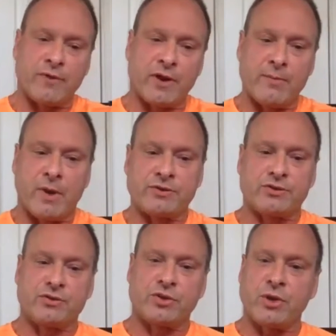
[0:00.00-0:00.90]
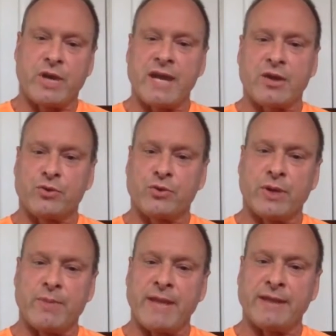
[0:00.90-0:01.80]
use your arm very
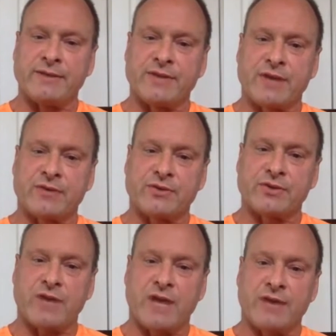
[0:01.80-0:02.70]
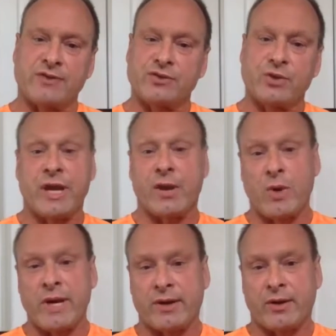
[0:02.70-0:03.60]
much, so you can't go through any maintenance
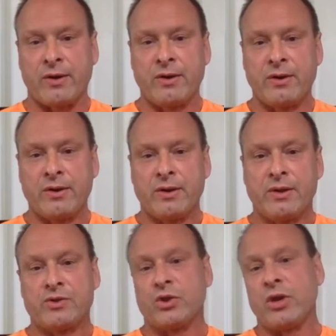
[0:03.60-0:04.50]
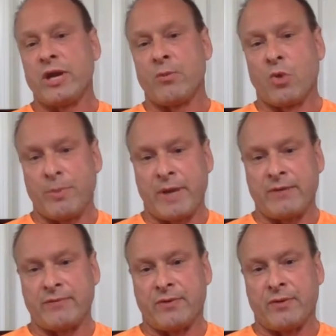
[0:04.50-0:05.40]
exercises, so you get weaker, so you get
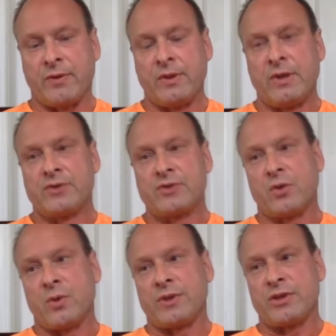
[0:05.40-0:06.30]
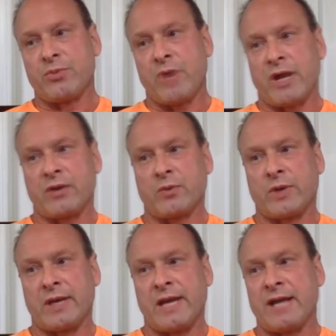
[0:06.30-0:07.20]
more painful. So what this
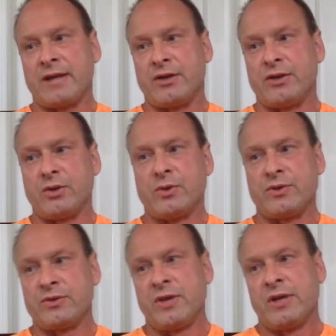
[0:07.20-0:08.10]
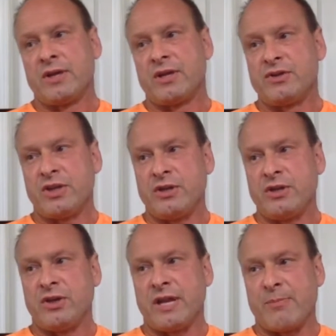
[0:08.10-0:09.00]
product would allow you to do is
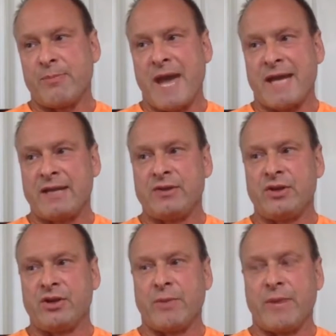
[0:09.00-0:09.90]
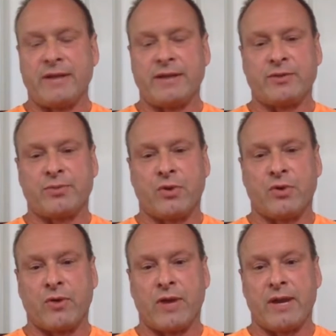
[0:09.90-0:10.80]
continue to get back into your maintenance
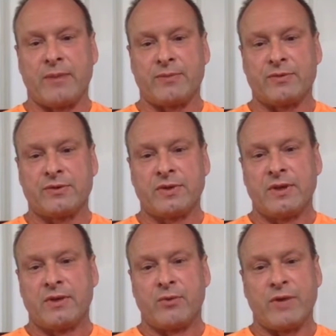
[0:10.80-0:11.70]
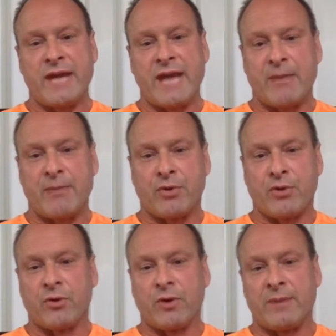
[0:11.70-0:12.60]
programs, rehab
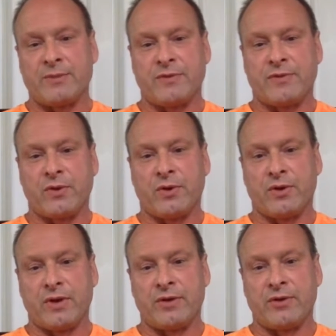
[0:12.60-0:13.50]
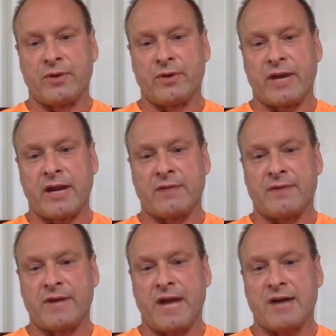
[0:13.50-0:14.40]
programs if you're under a care of
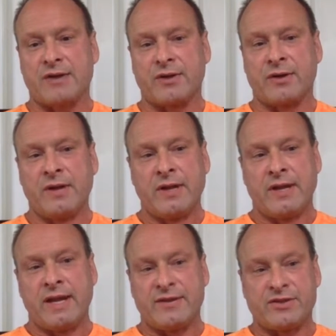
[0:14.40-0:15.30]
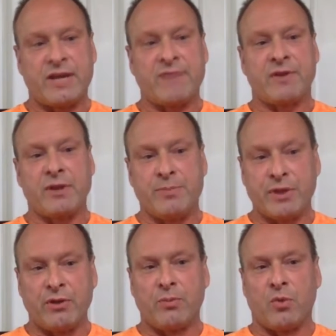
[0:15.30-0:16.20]
a doctor, and safely
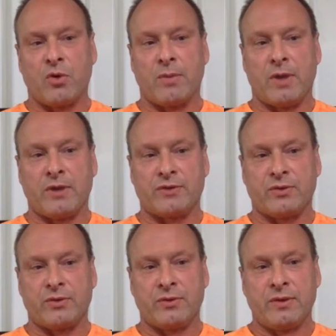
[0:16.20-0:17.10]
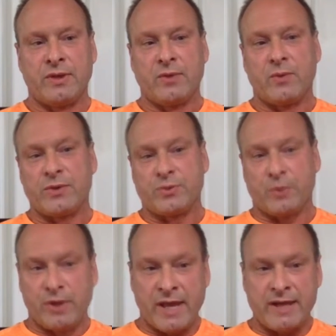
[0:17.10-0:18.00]
build more muscle, which
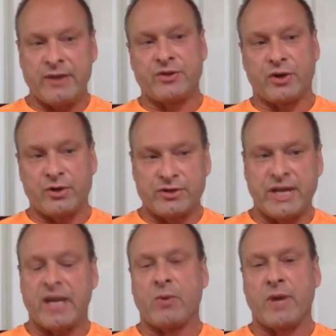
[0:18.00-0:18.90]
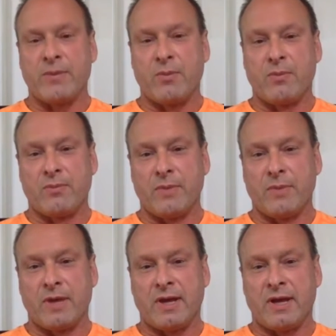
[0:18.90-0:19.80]
will then in turn take away
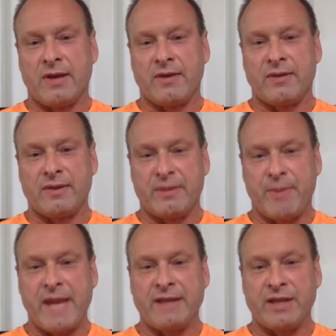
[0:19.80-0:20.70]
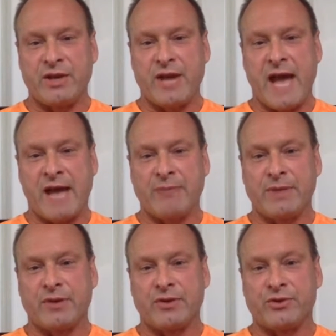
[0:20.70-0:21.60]
the pain that you had,
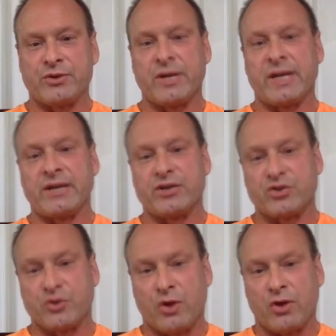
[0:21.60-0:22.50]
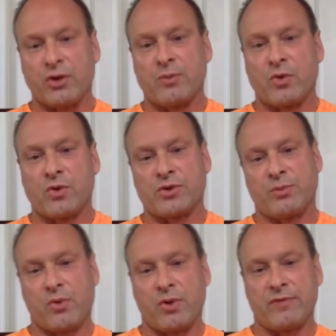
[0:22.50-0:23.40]
because you're getting stronger, more
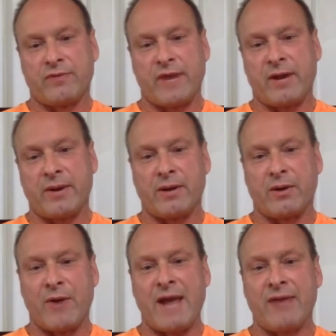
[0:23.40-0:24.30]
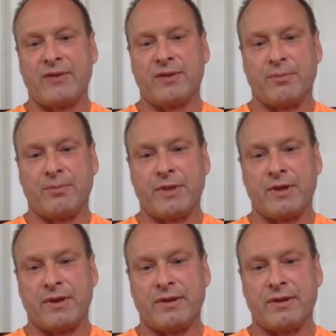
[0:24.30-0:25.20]
supportive area around
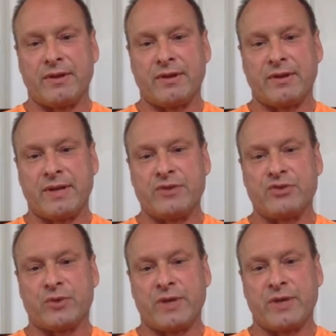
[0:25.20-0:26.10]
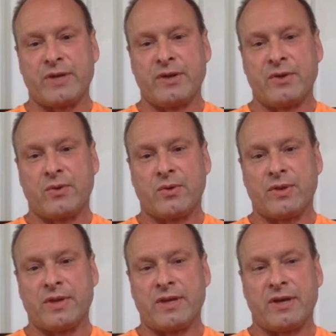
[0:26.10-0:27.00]
the injury or
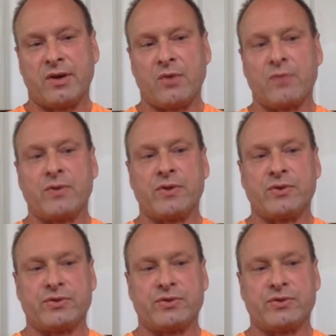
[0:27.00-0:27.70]
the overuse